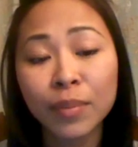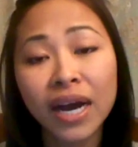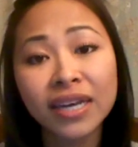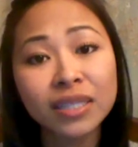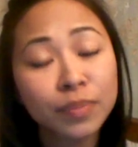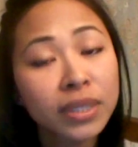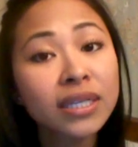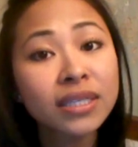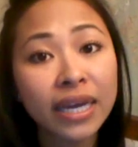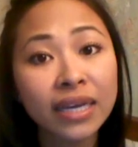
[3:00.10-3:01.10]
my
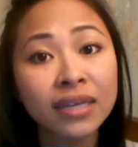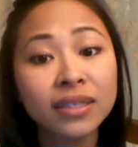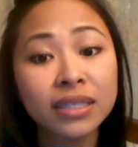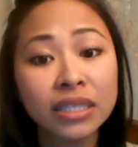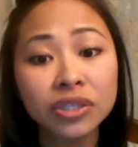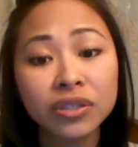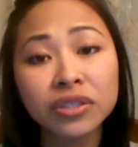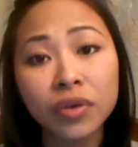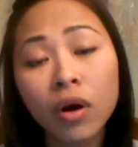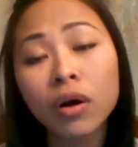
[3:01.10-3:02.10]
split-second decision
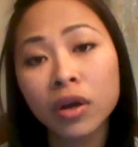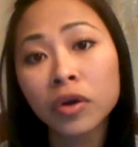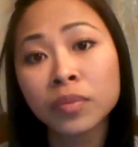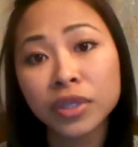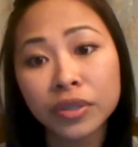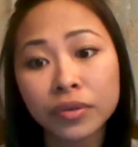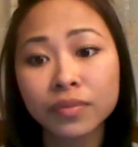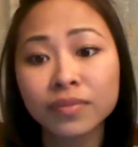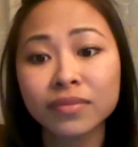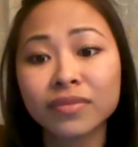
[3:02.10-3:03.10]
to call code blue.
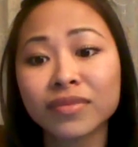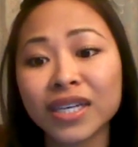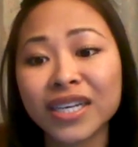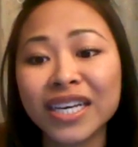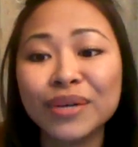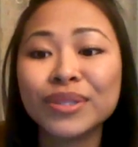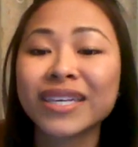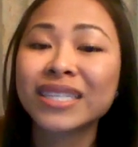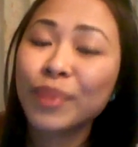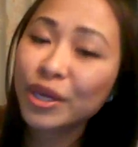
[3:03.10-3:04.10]
It was
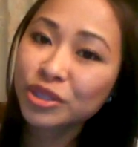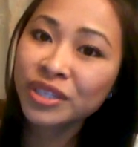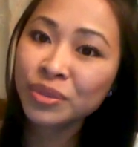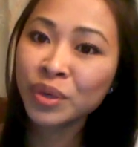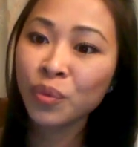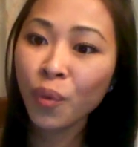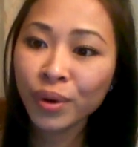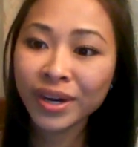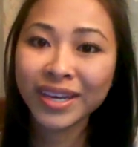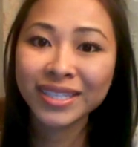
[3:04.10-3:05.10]
especially
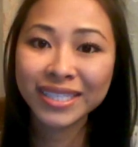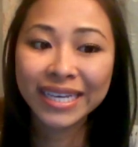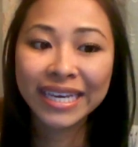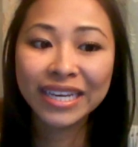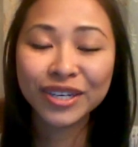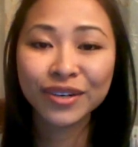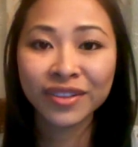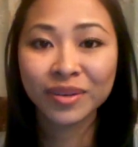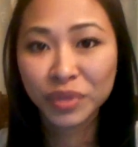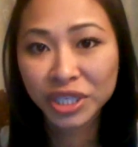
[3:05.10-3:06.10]
rewarding to hear
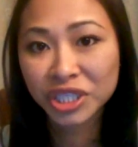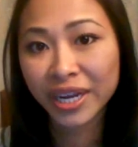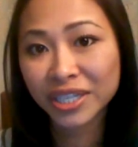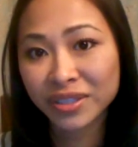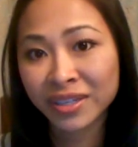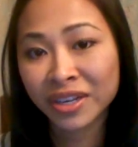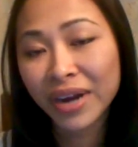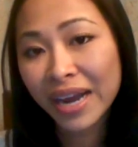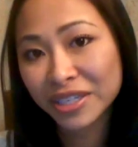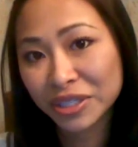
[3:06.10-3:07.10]
the appreciation and
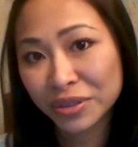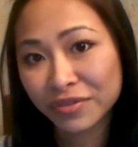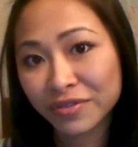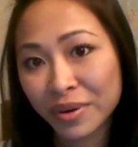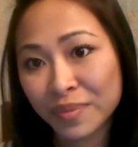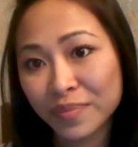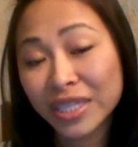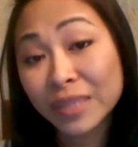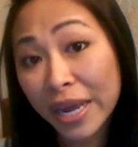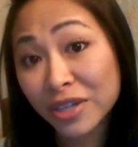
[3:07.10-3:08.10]
gratitude from
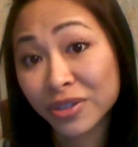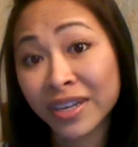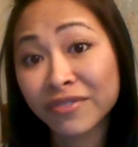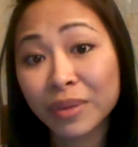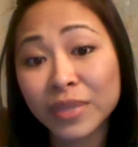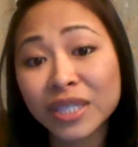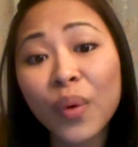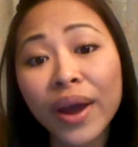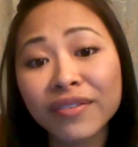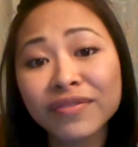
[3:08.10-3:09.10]
this patient and from his
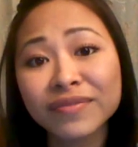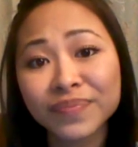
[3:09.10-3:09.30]
wife.